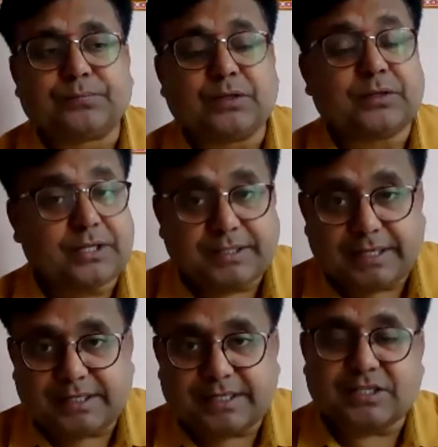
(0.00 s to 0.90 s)

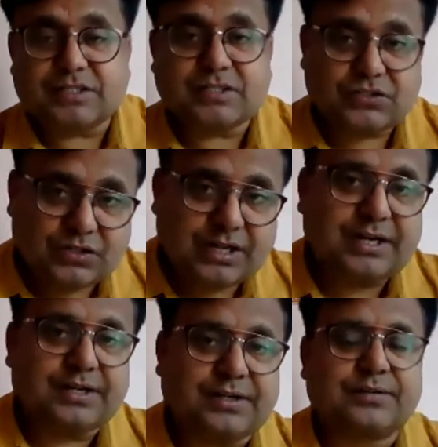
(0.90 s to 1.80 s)
retain and
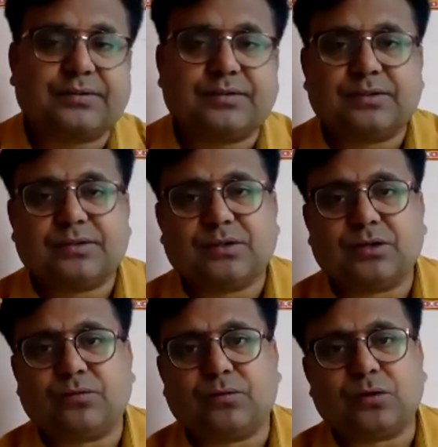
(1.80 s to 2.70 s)
sustain
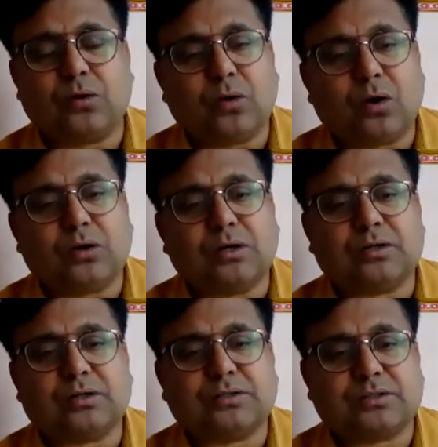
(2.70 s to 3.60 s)
for a
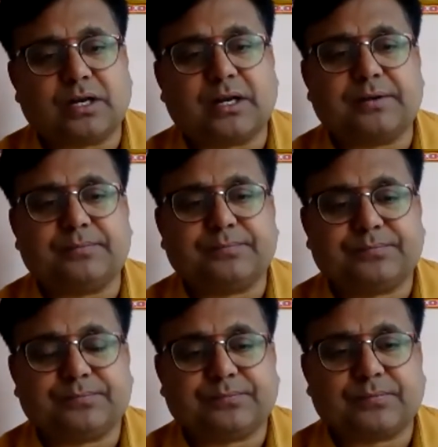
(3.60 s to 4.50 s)
longer time
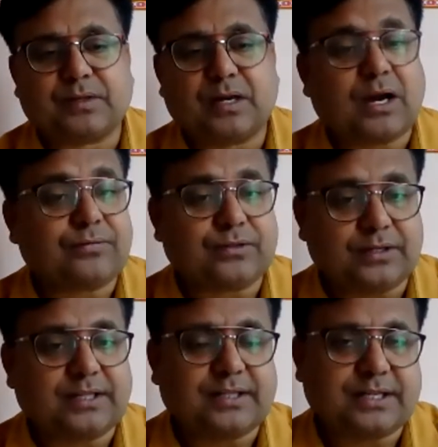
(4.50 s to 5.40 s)
after
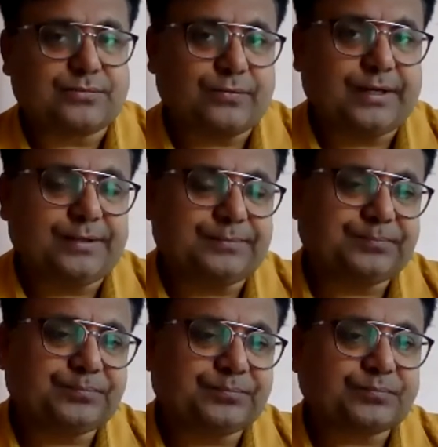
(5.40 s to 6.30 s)
death as well.
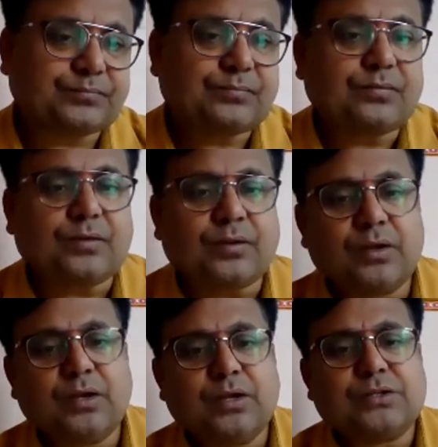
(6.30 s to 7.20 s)

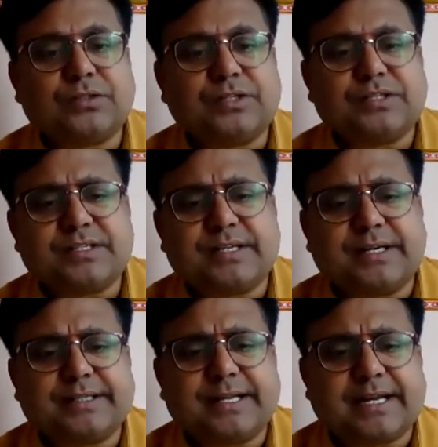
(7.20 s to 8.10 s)
So this is
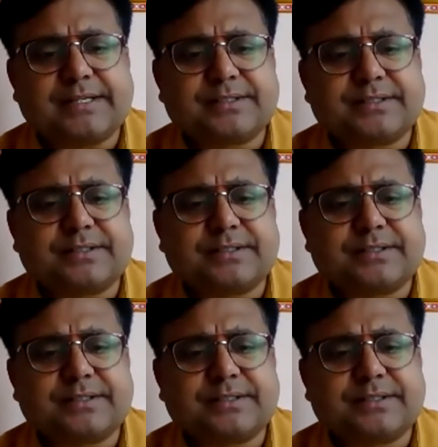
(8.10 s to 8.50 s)
said that